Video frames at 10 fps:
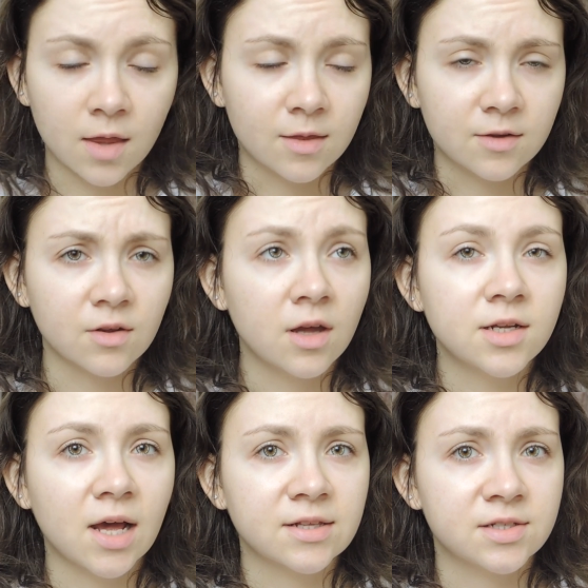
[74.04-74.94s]
These
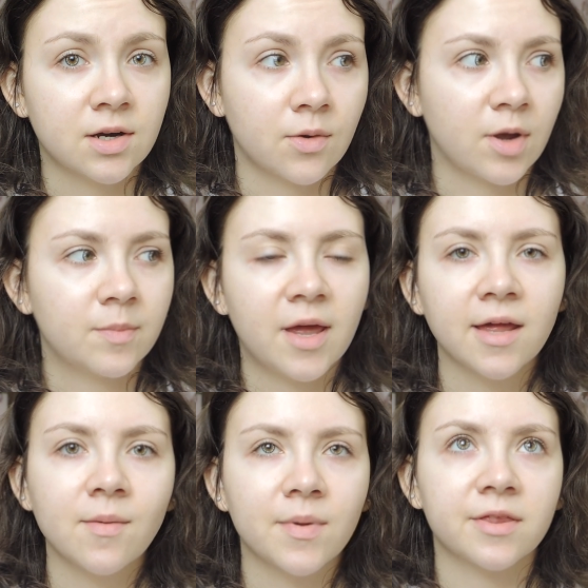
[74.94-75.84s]
contacts are quite
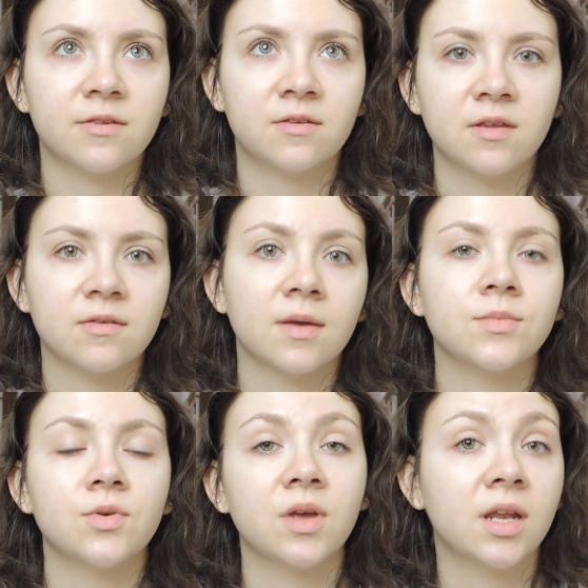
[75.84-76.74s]
pale, but since
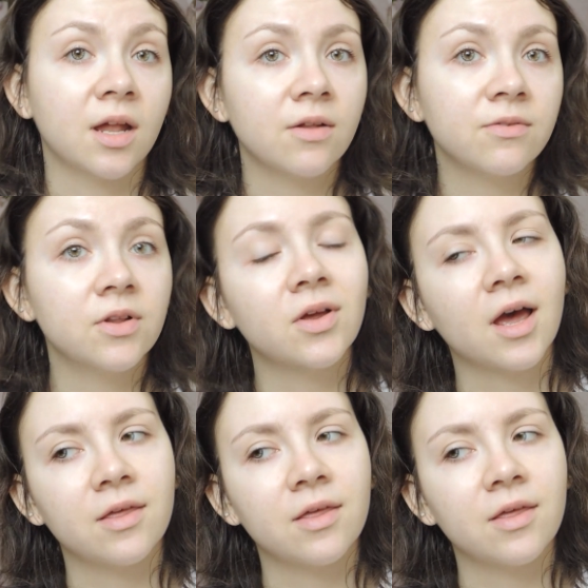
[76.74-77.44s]
I'm doing an elf look,